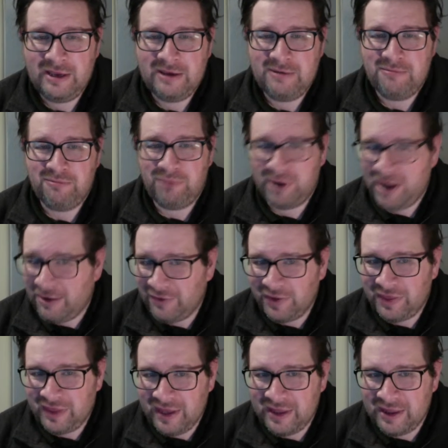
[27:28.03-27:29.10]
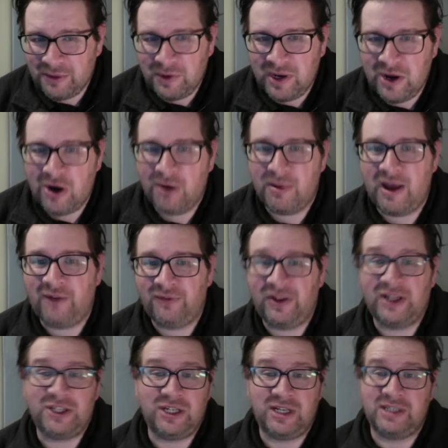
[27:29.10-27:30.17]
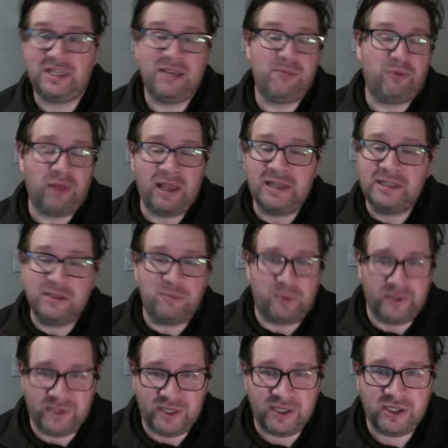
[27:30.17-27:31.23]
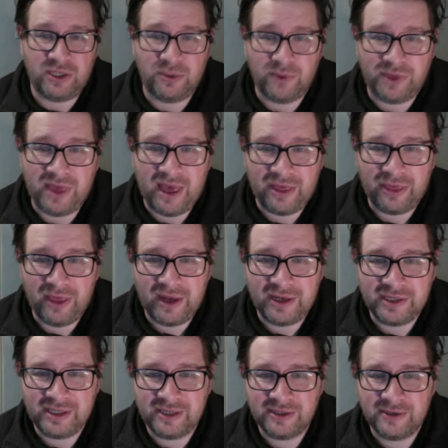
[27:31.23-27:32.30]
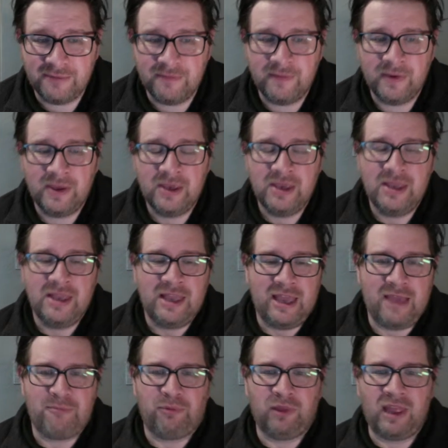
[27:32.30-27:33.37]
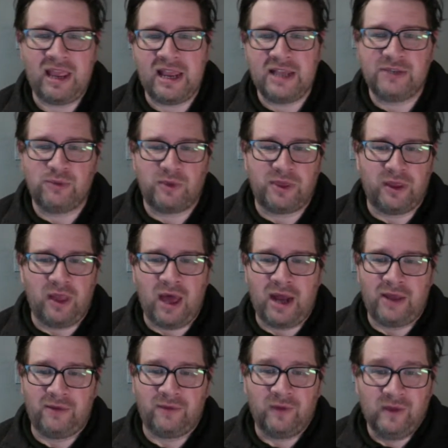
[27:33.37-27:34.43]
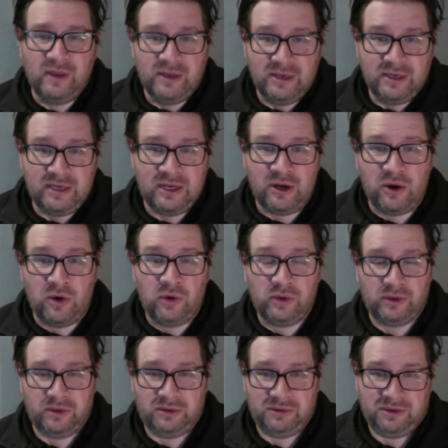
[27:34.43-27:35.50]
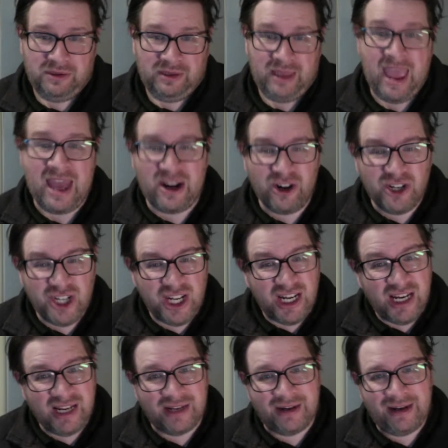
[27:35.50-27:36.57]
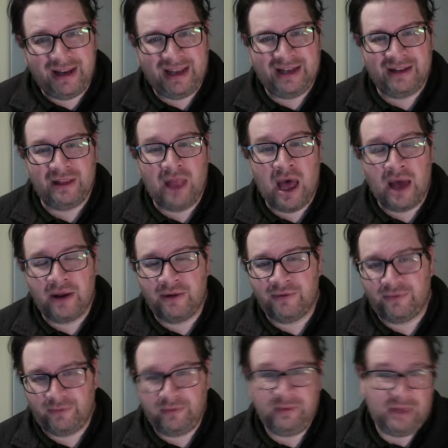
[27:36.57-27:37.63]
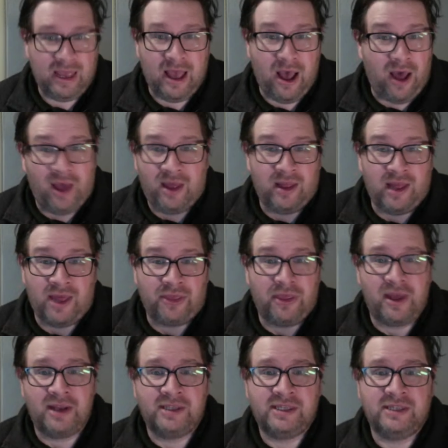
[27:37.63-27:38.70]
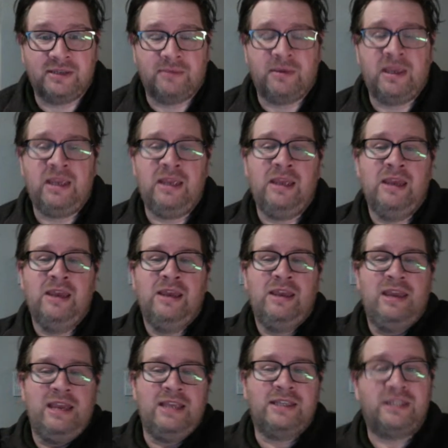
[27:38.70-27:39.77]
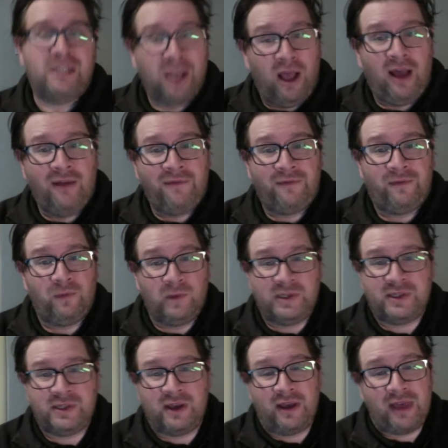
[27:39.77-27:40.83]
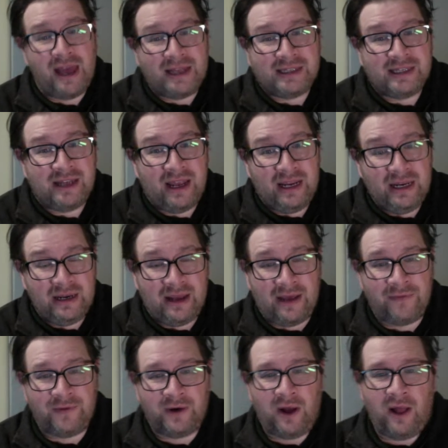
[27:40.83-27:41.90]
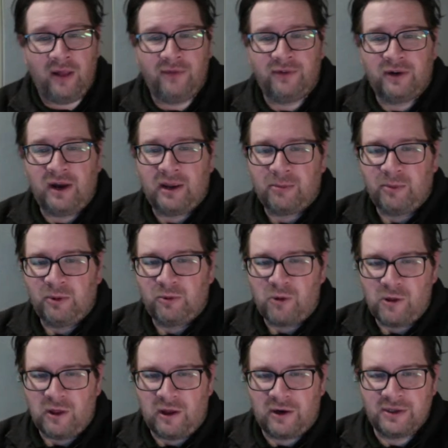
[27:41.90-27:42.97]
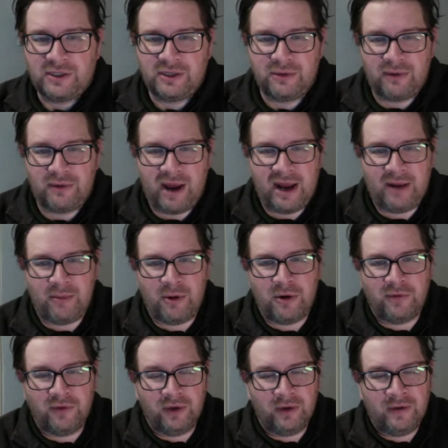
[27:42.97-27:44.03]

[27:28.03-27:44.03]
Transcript: But everything that we know about Veggie is he plays the position with athleticism. He plays with a lot of, energy and a lot of athleticism. He's tough. We saw that tonight after Oliver Ekman-Larsson ran him over.